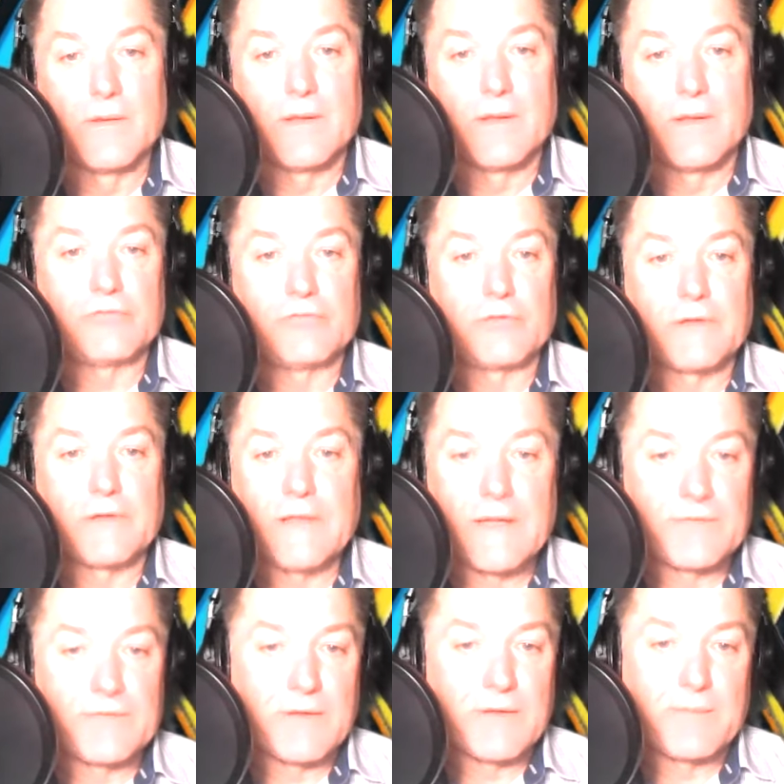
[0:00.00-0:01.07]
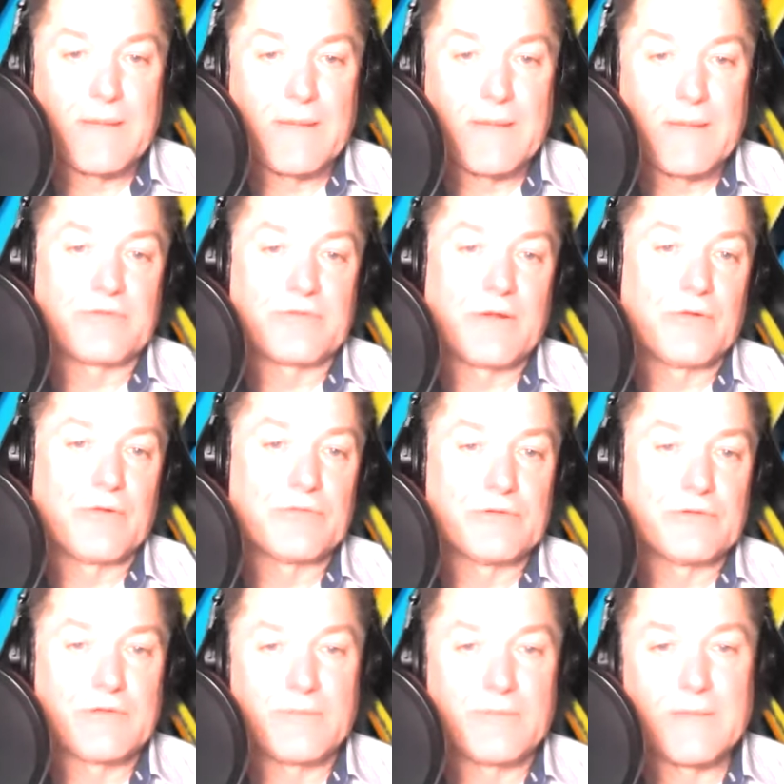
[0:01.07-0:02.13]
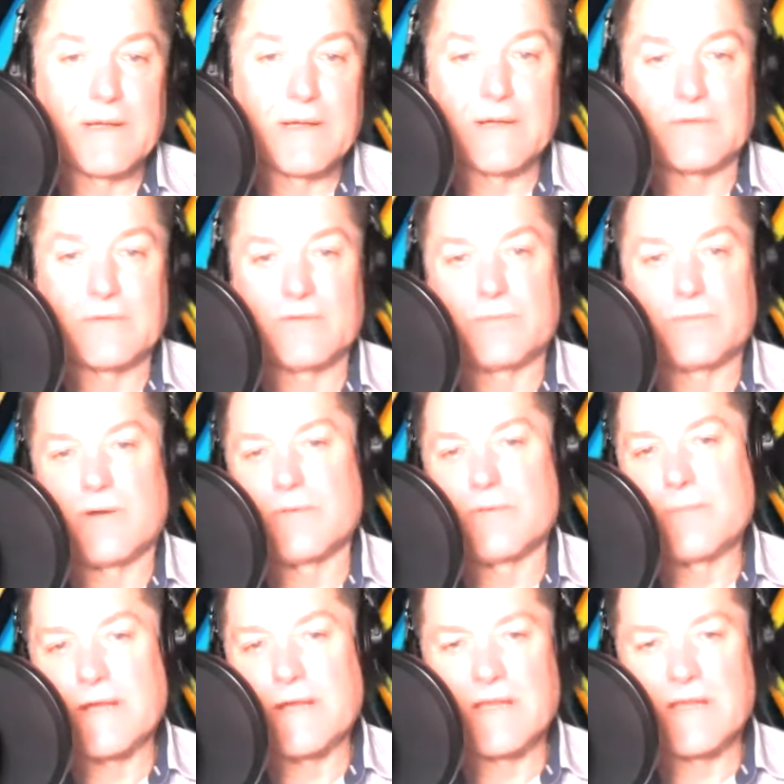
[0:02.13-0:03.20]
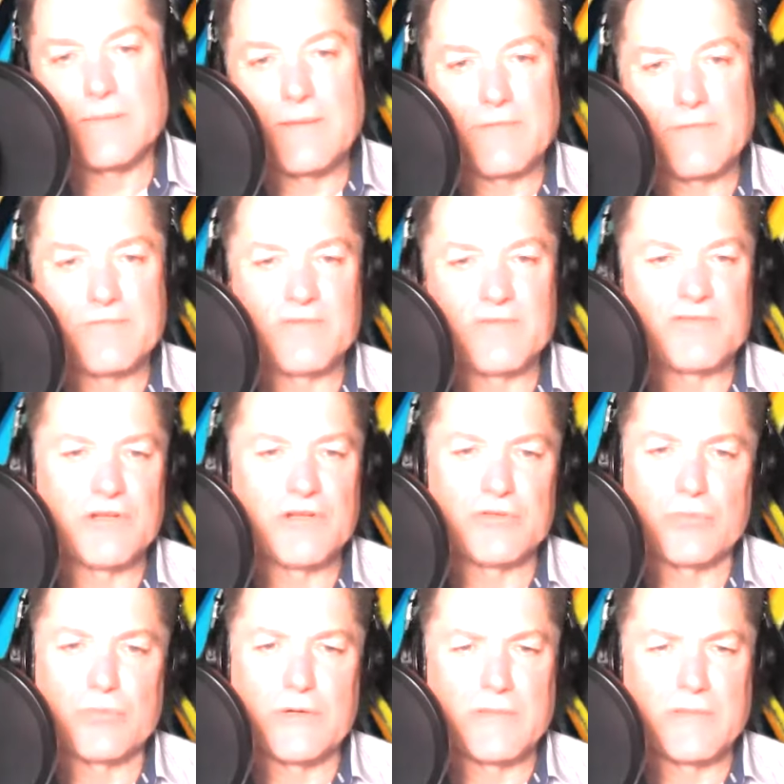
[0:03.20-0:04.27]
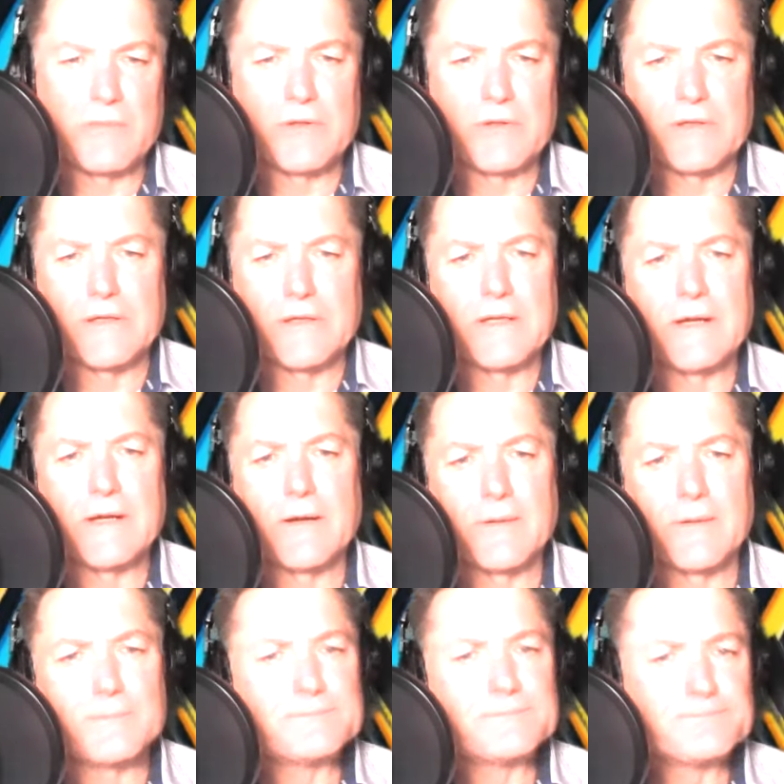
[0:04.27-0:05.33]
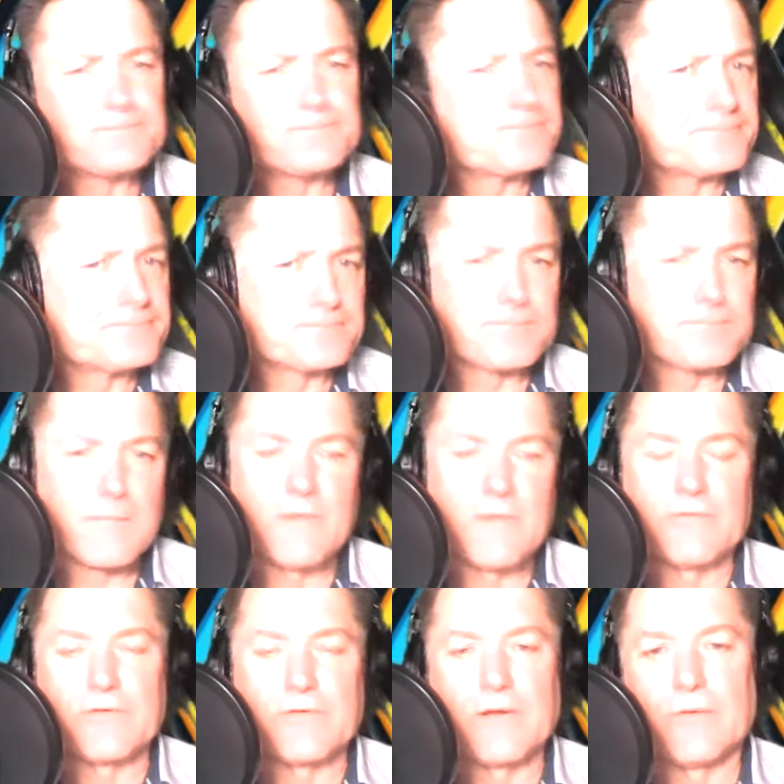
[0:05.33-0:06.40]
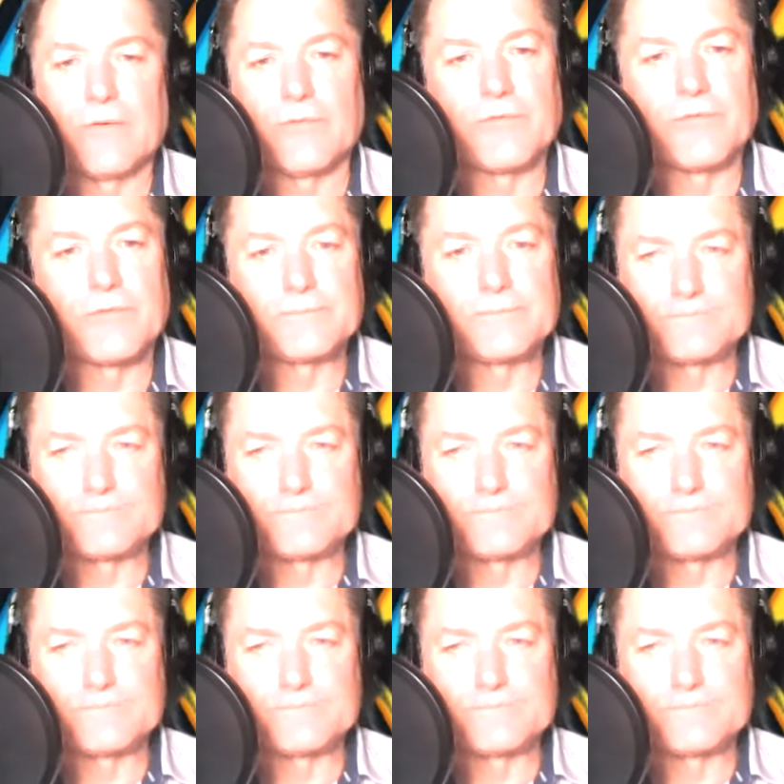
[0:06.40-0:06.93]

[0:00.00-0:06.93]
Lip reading: He's looking at the amount of sales that they make, probably making about 15, 20 million a year in sales.